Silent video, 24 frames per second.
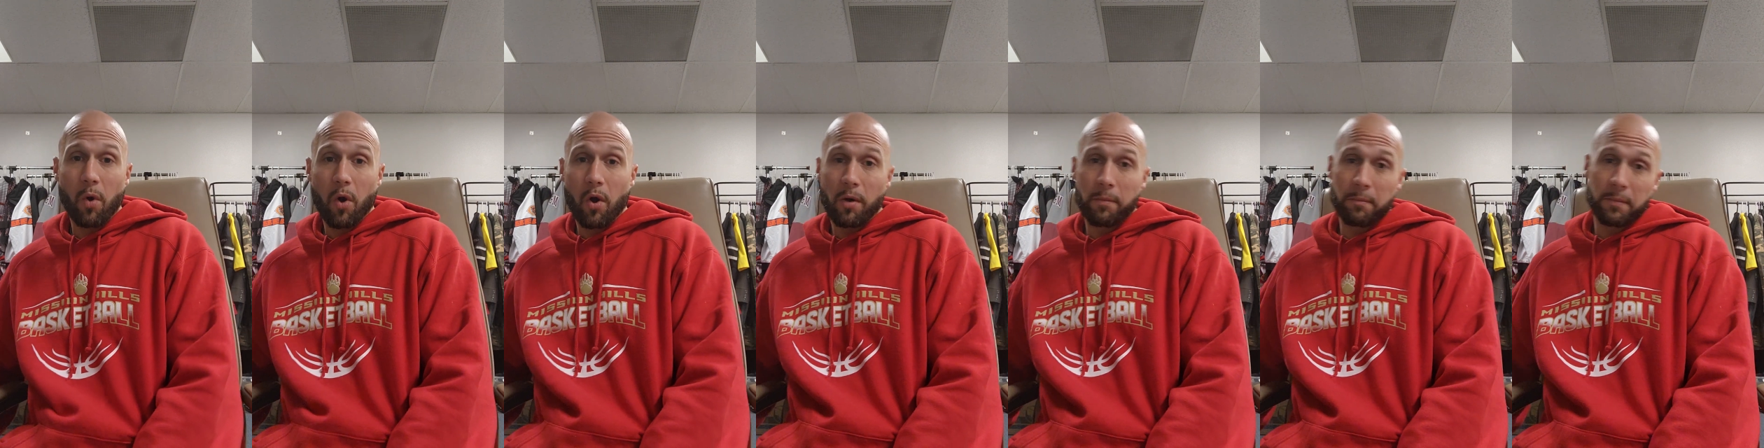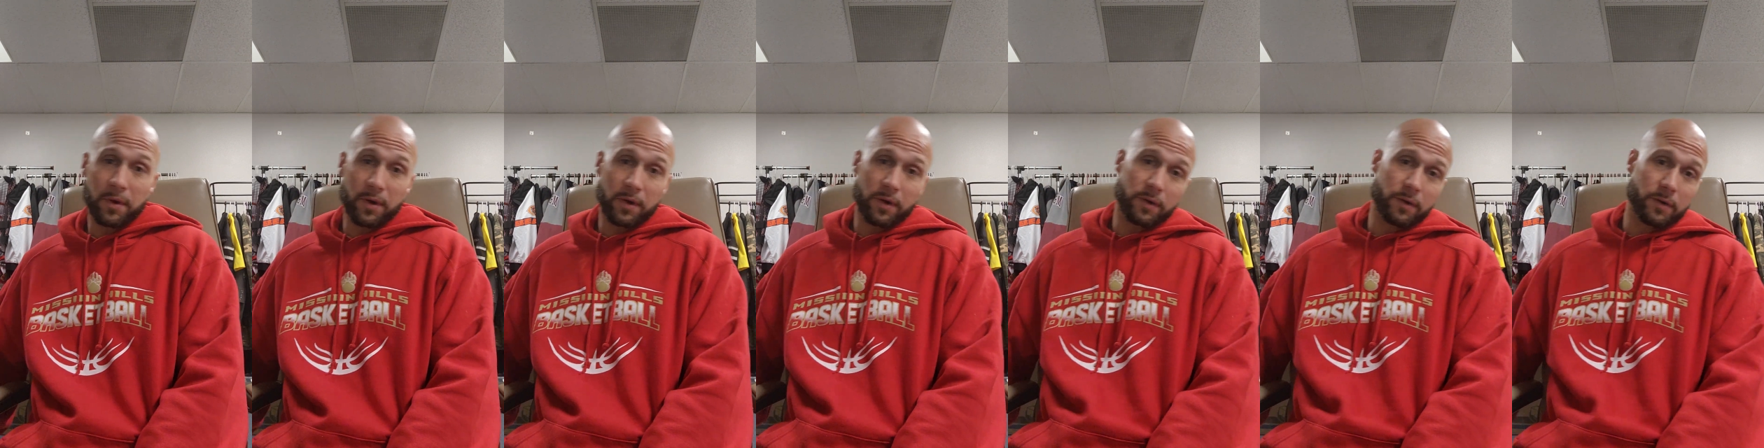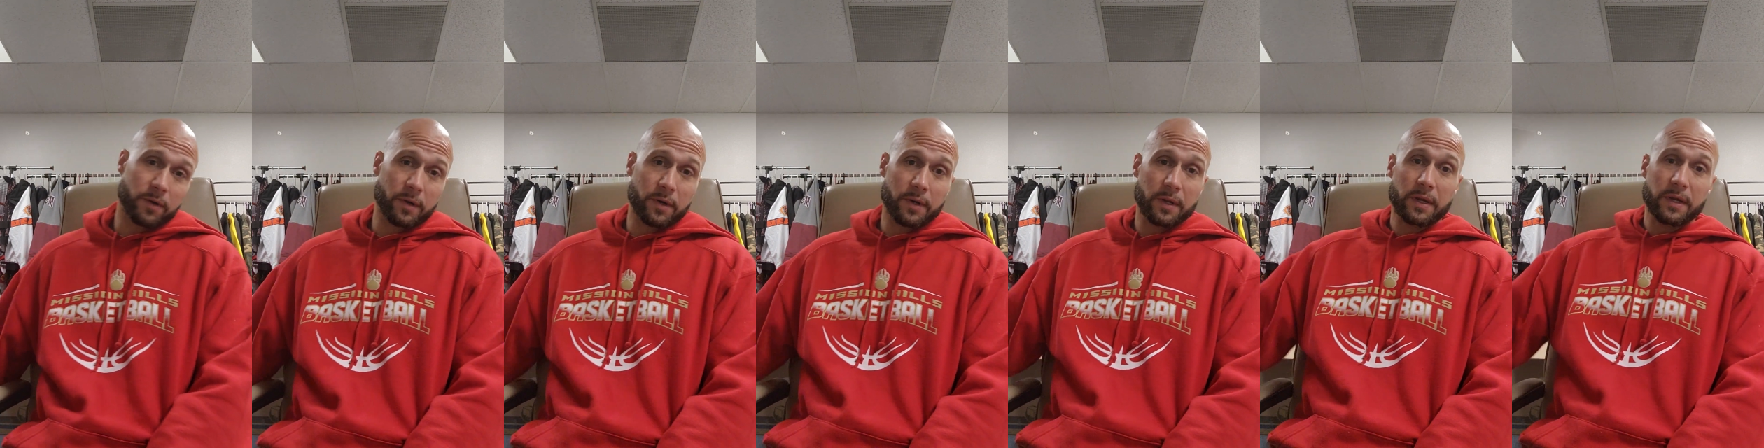Walmart,
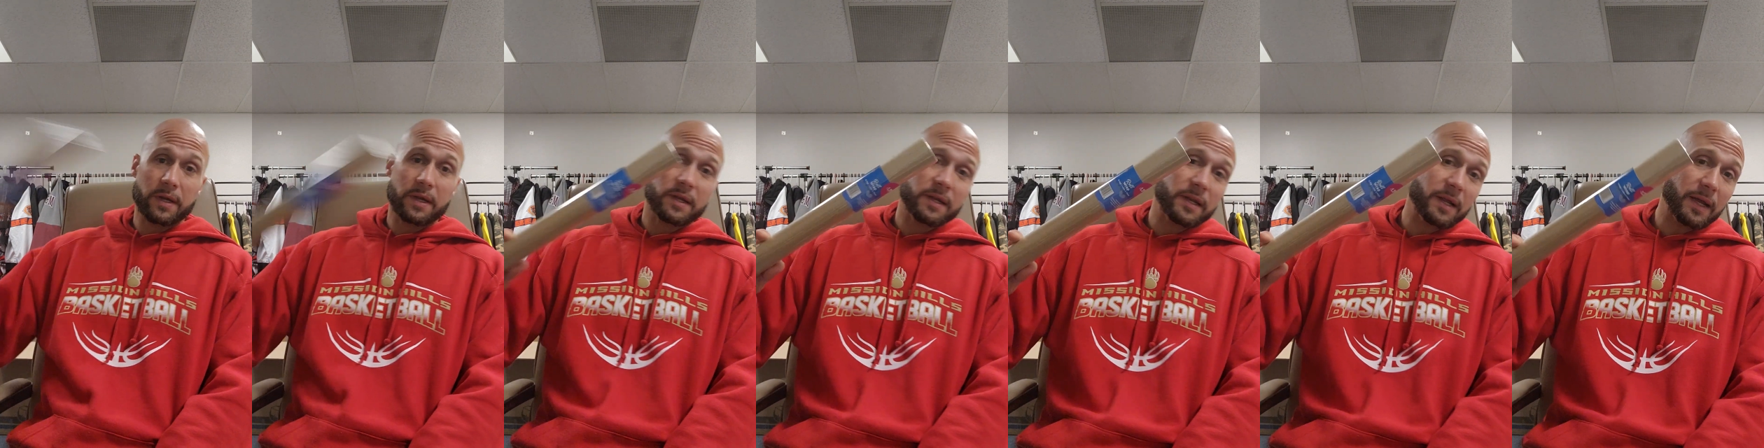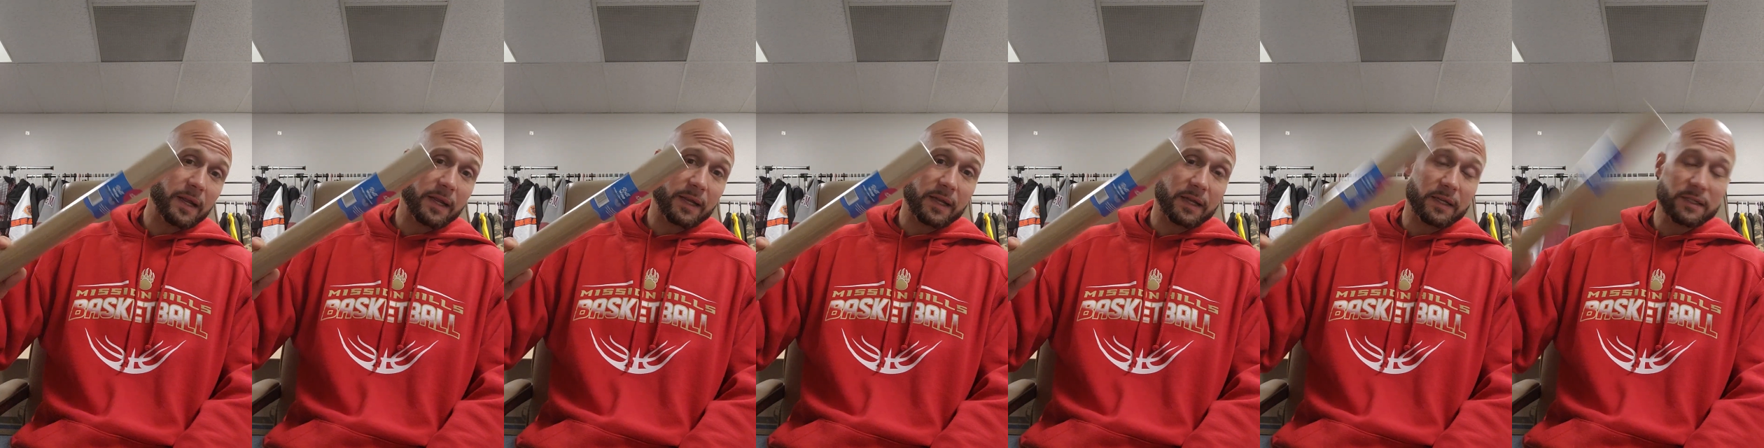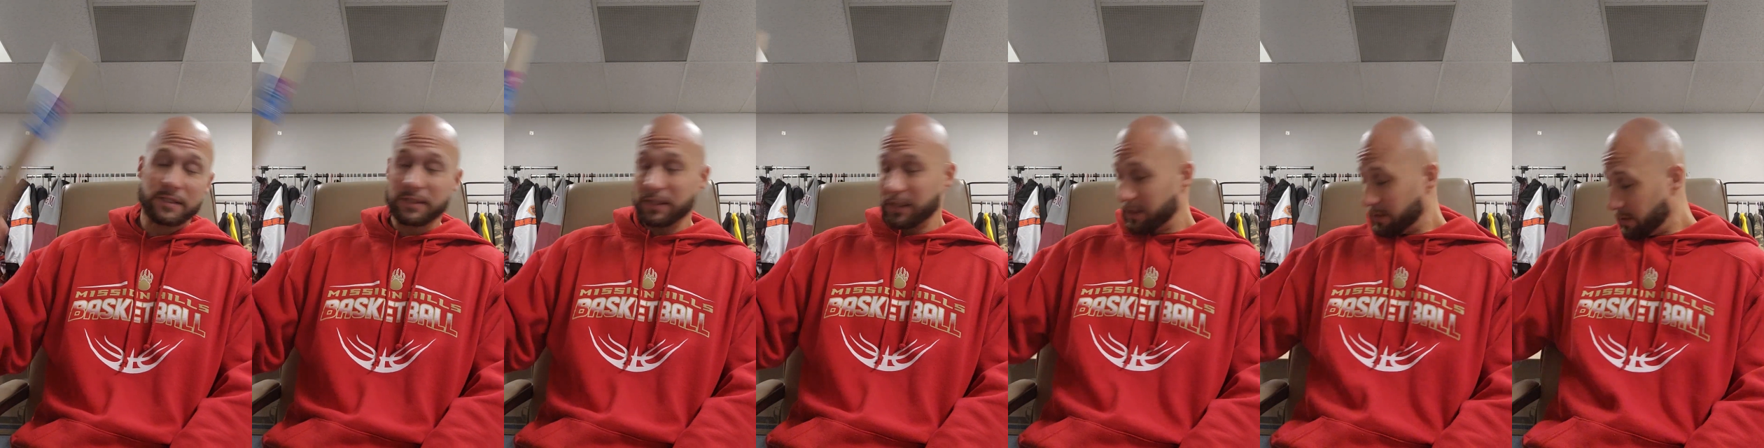
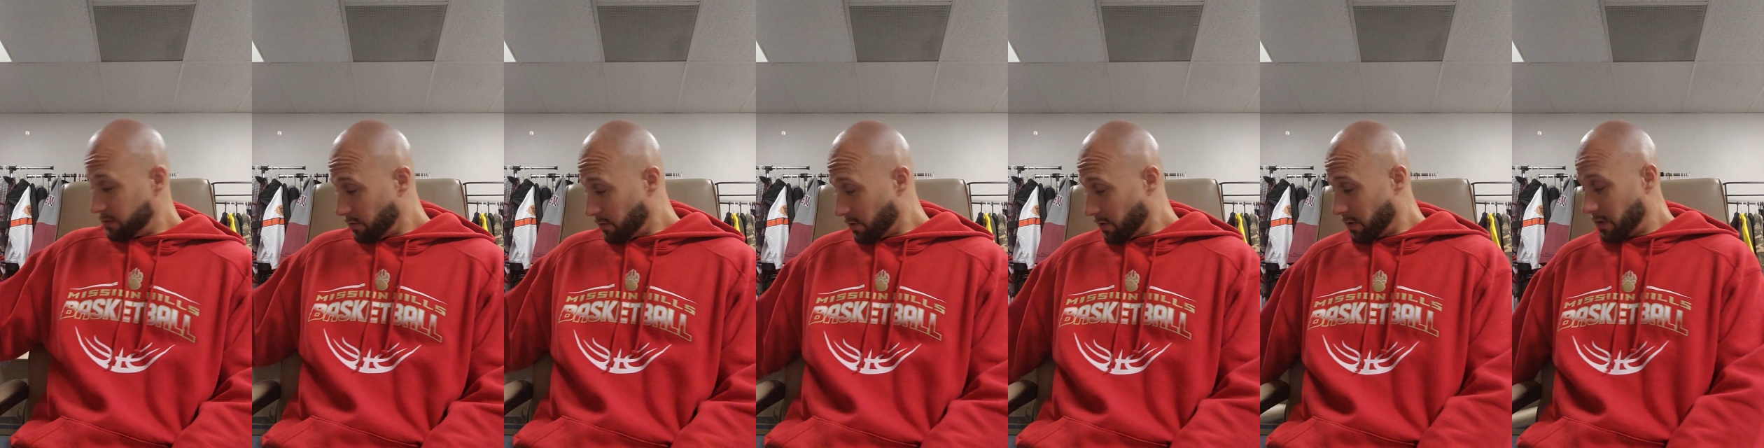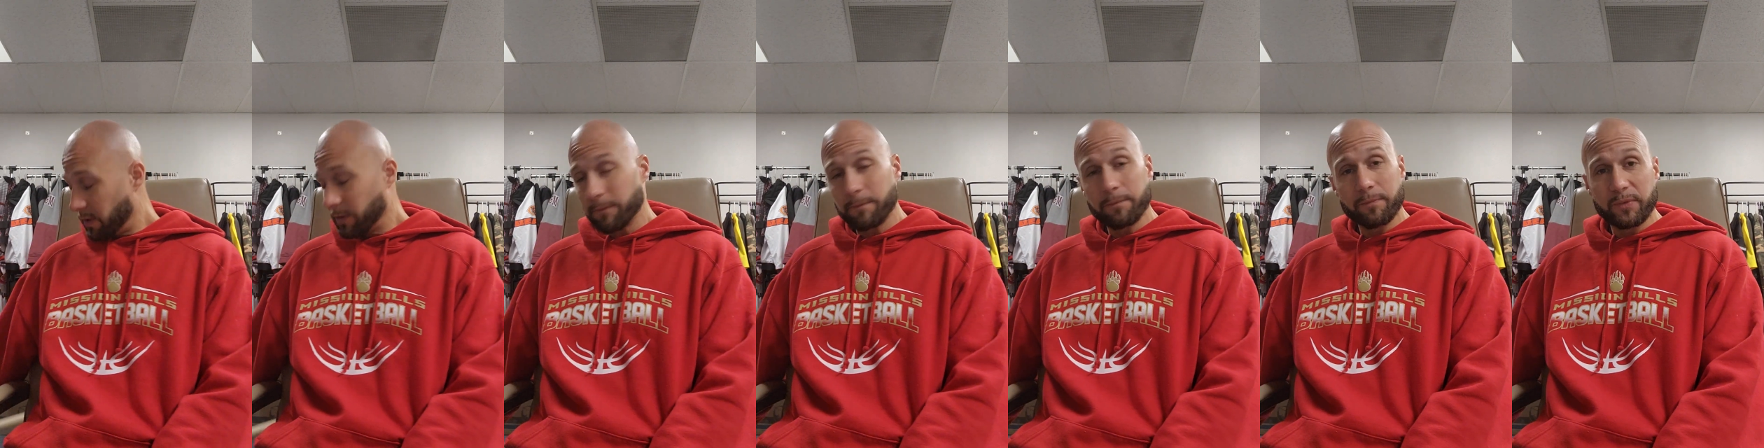99 cent store.